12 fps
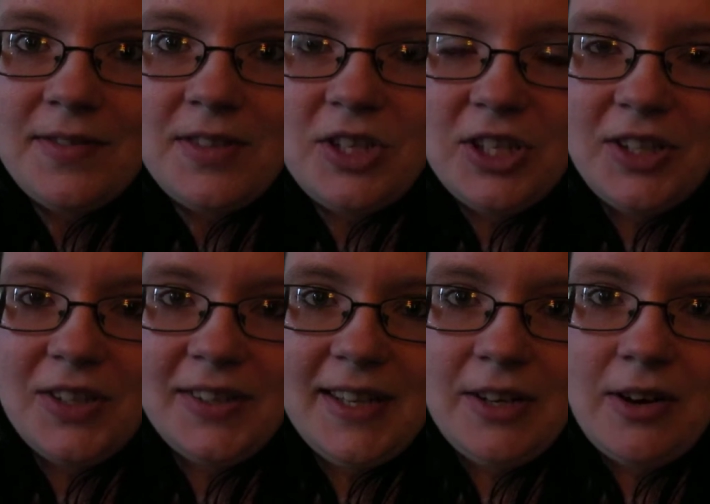
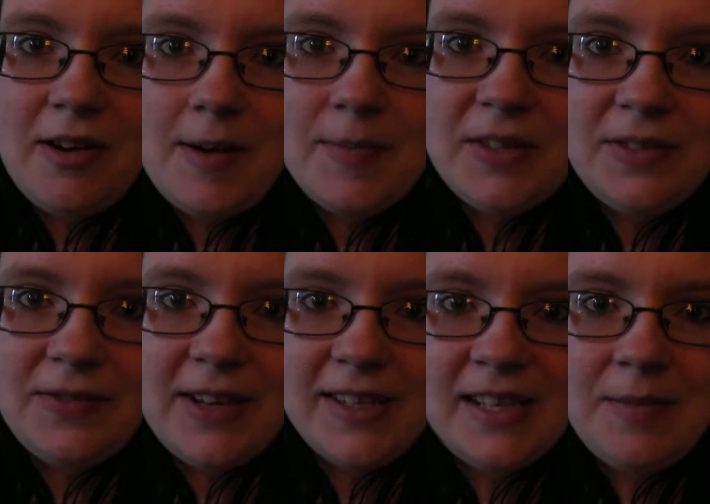Children, they grow up too
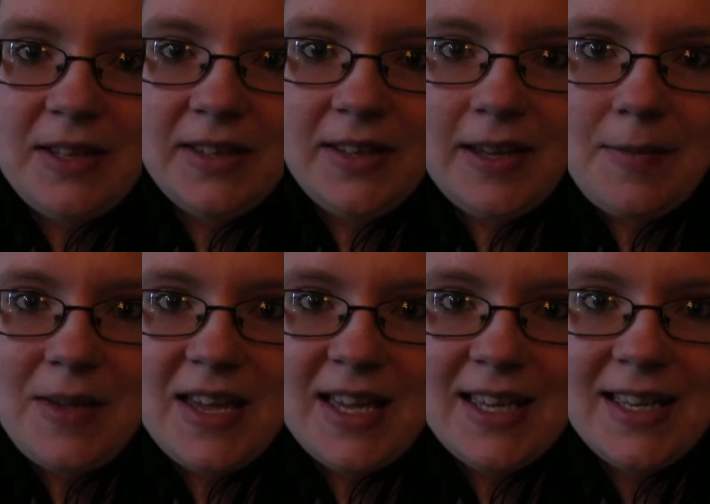fast. I mean, look at
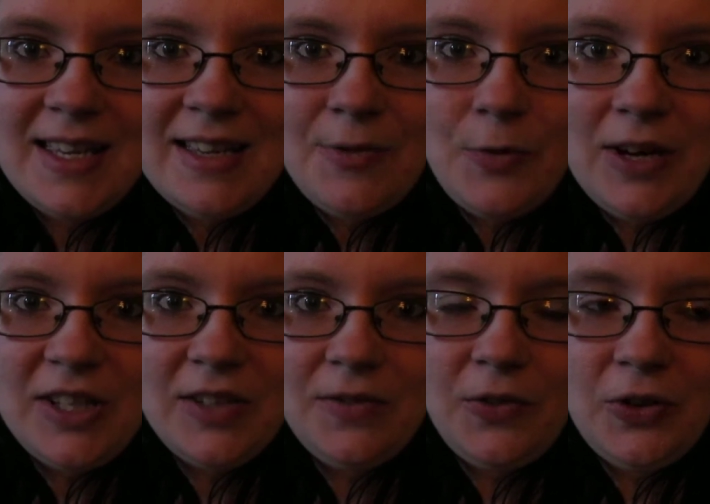me.
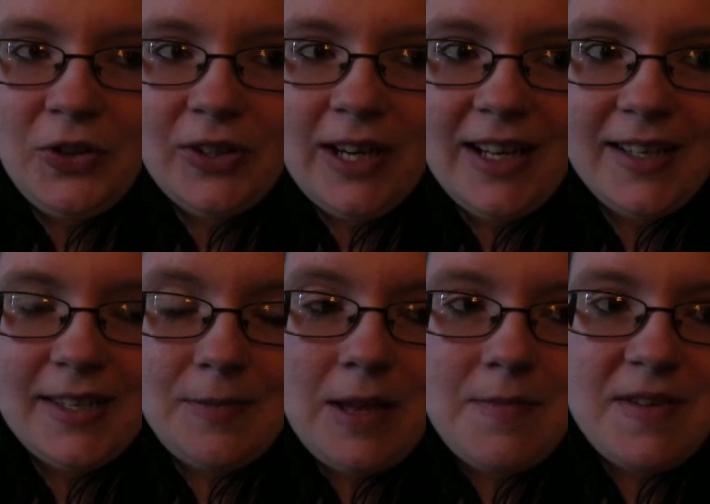Watching Fuller House,
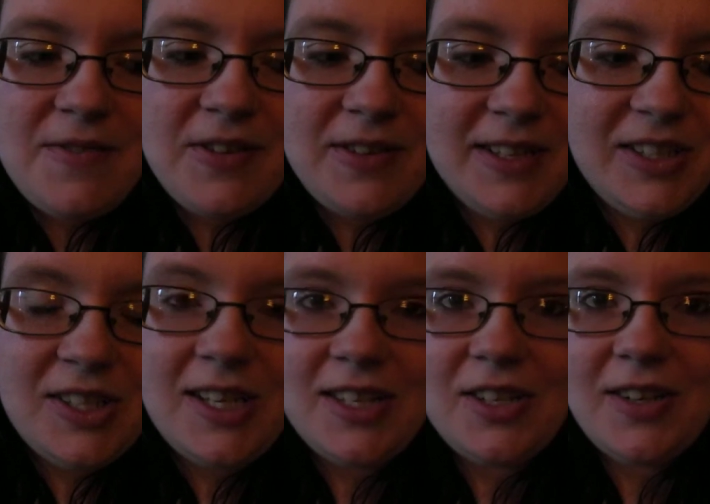it made me feel like just
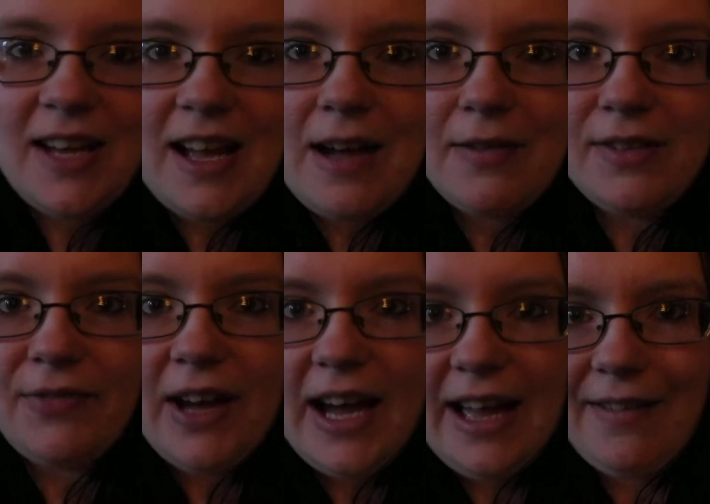yesterday I was
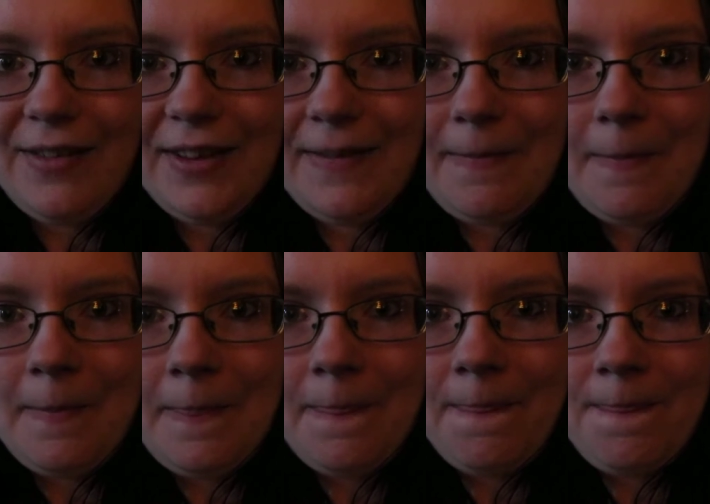five.
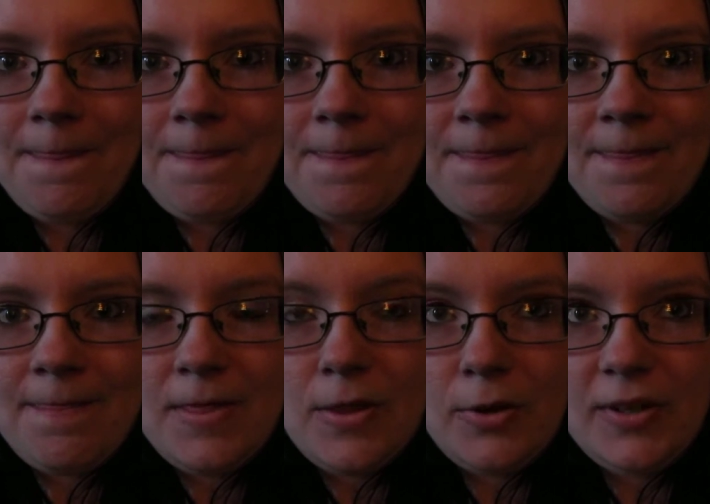
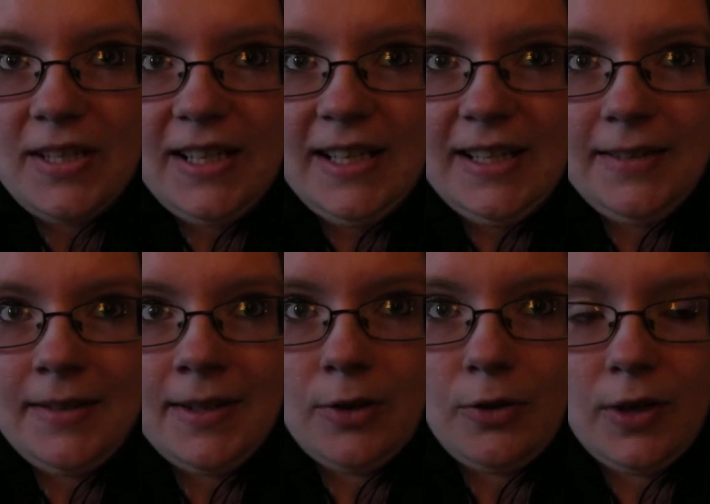Or ten.
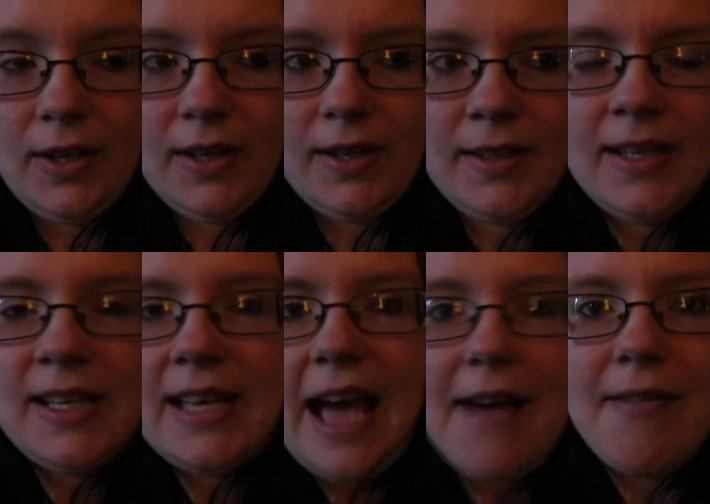Or
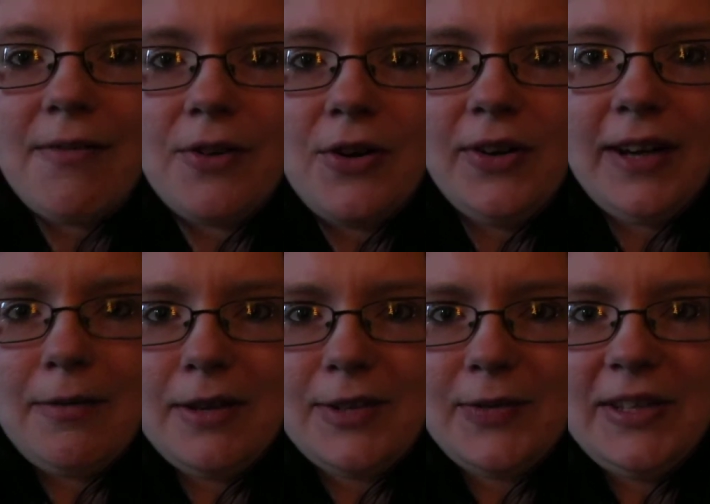however old I
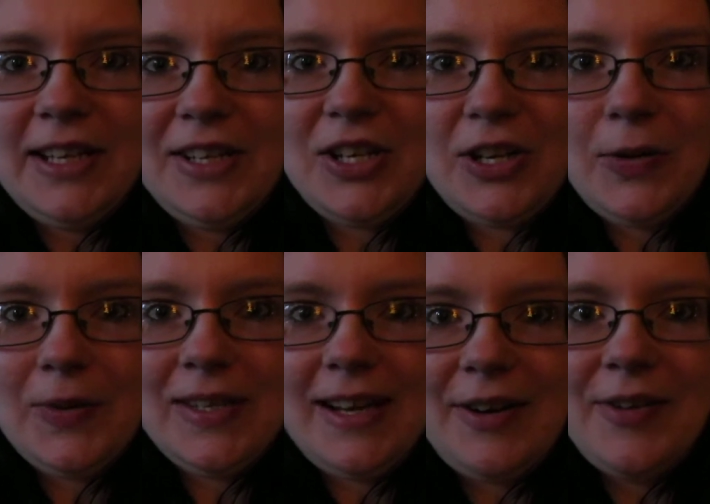was when that show
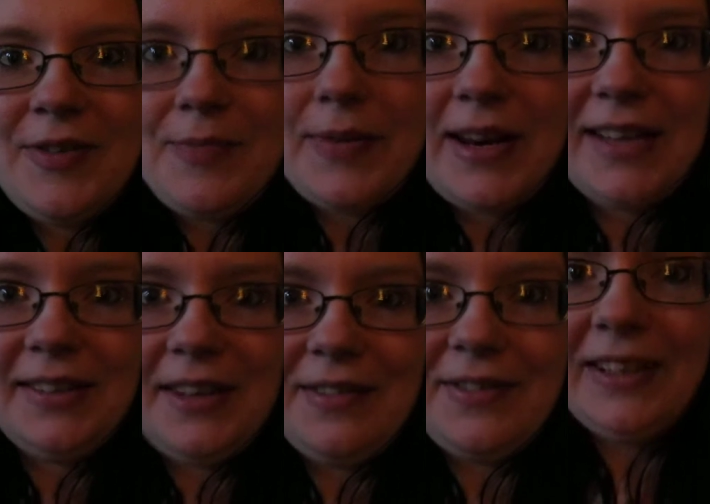was out. But I
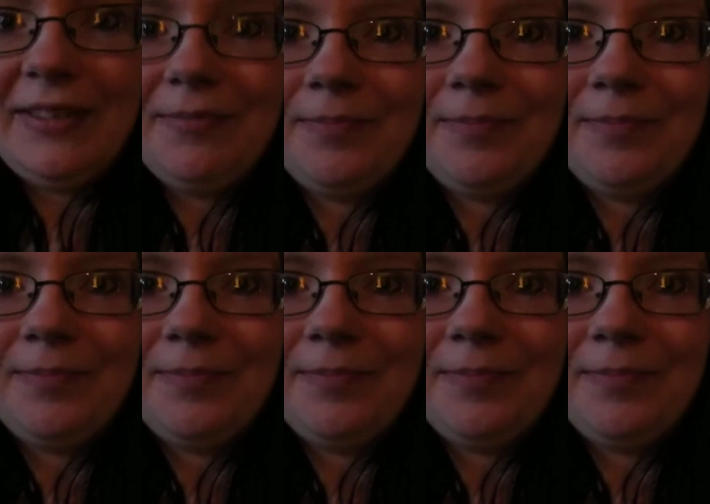loved it.